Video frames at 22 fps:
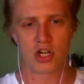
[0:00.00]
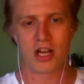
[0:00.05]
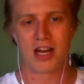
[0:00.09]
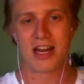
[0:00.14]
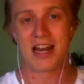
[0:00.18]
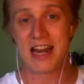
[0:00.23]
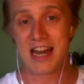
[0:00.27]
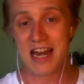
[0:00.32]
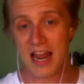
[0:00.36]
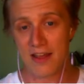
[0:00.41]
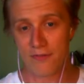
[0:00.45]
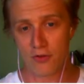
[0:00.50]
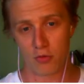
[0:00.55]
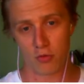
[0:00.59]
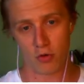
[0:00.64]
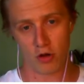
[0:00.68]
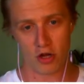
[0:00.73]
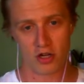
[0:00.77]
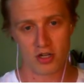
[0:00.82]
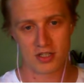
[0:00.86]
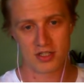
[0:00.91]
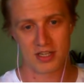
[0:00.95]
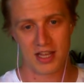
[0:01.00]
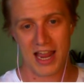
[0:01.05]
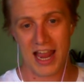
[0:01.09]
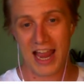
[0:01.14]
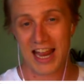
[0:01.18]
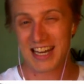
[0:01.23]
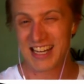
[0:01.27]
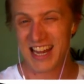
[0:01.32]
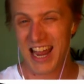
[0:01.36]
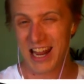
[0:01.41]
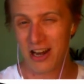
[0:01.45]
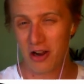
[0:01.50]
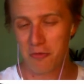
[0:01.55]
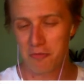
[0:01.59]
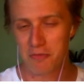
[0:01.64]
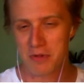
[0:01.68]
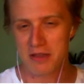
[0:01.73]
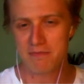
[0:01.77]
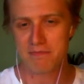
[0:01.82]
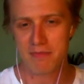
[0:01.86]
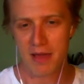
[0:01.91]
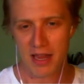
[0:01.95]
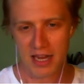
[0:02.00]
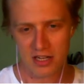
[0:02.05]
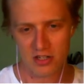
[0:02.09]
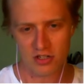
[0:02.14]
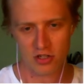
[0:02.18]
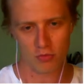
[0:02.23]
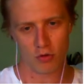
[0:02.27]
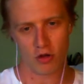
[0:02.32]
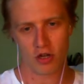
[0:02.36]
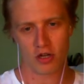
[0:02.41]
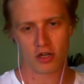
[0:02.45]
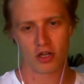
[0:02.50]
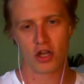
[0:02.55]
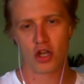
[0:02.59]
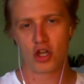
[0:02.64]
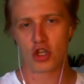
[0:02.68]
never works and cannot be made to work.